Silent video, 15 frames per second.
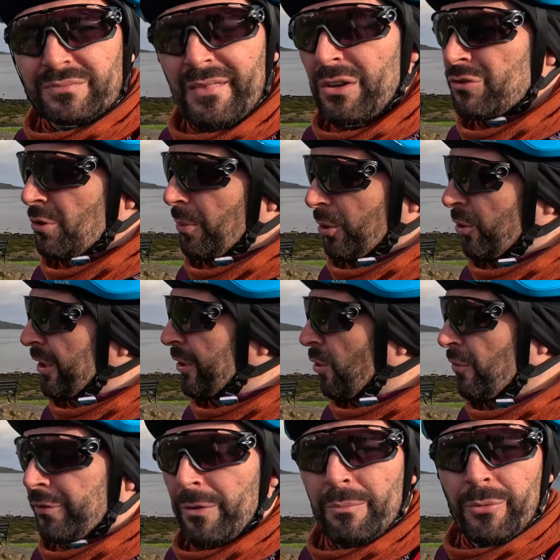So we're going to go
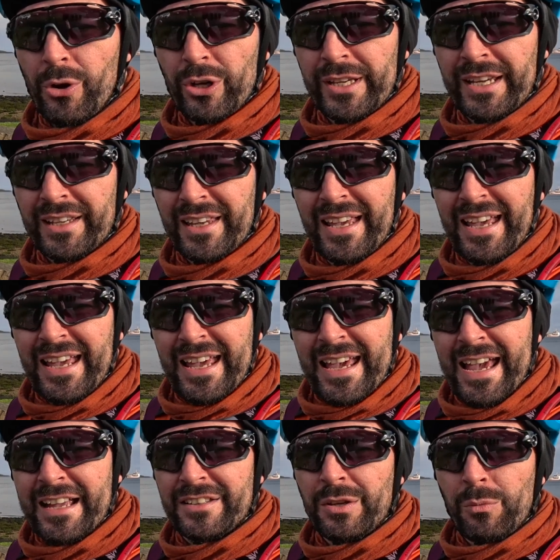from Brodick,
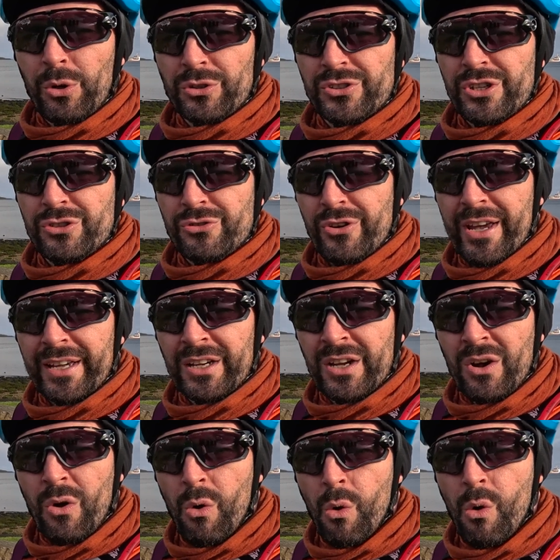head towards the String,
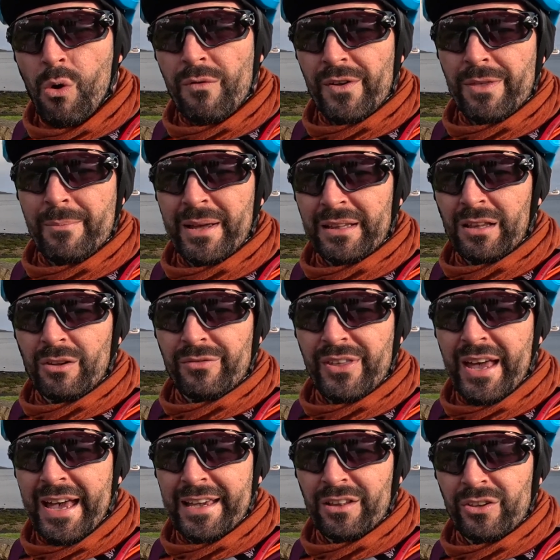over the middle of
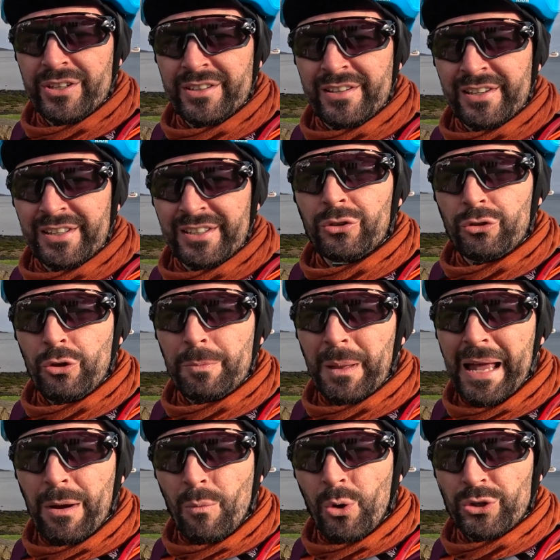the island, to
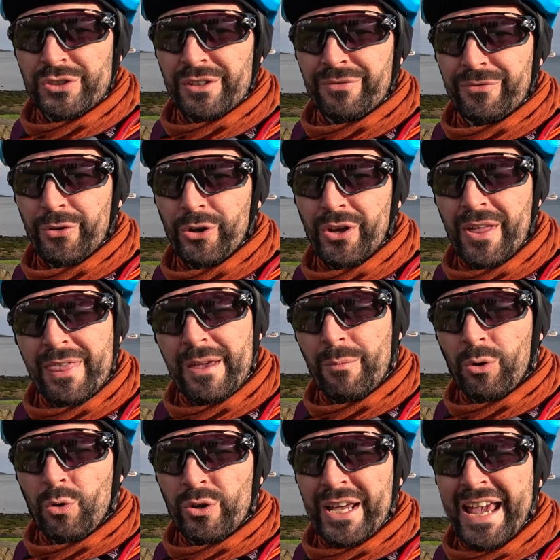Blackwater Foot, then we're
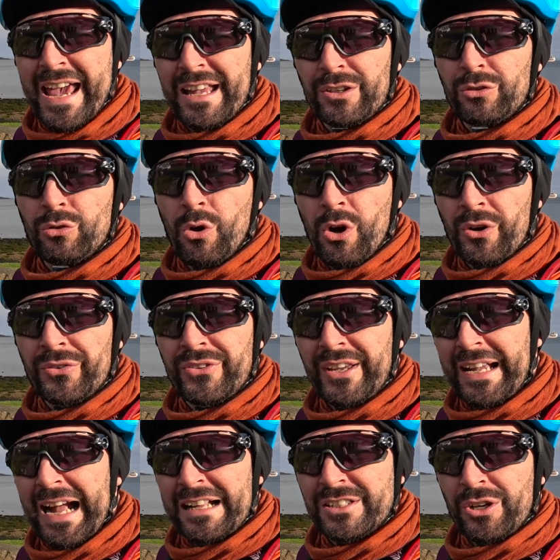going to head north to
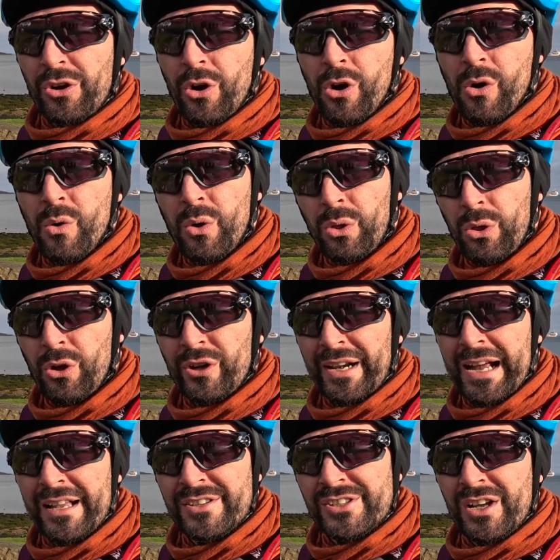Catacol,
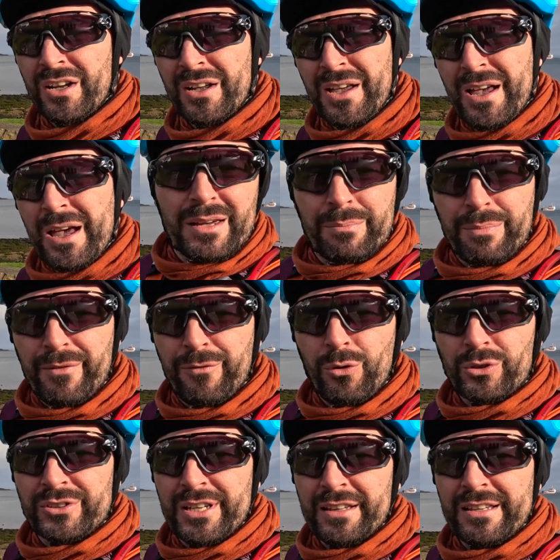Lochranza,
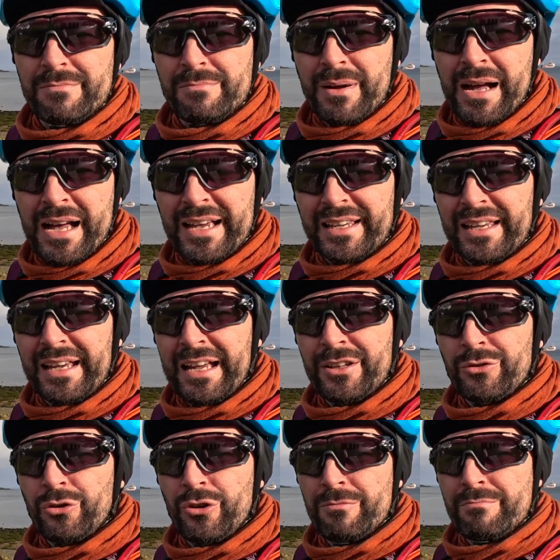before turning back and
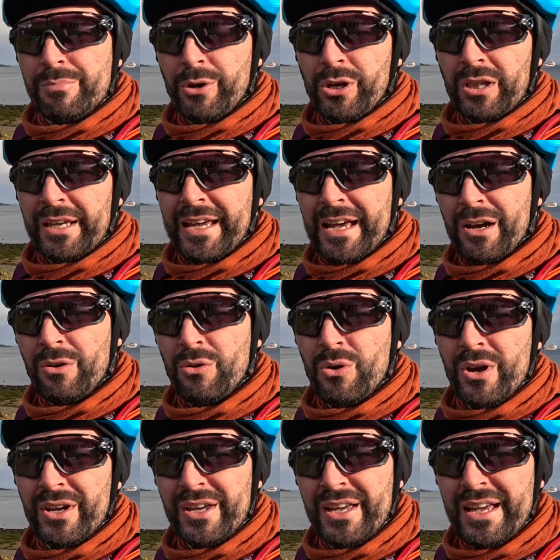doing Boguille hill,
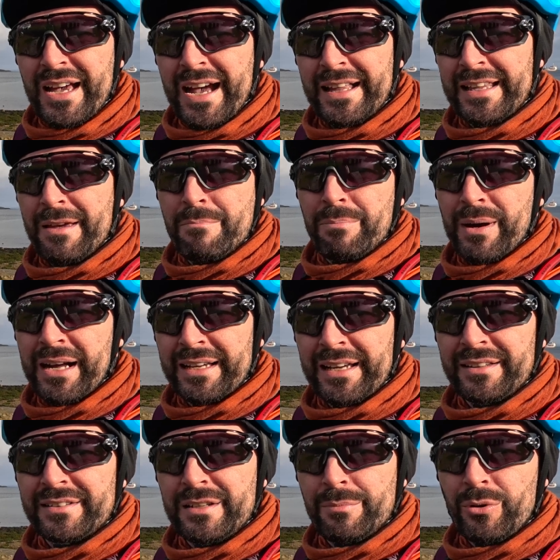and then back
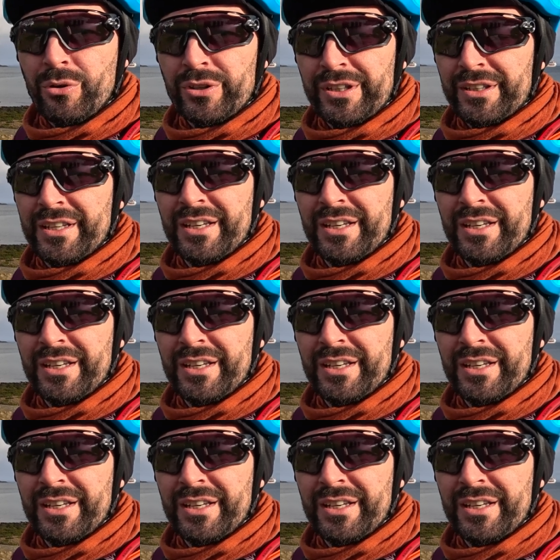into Brodick.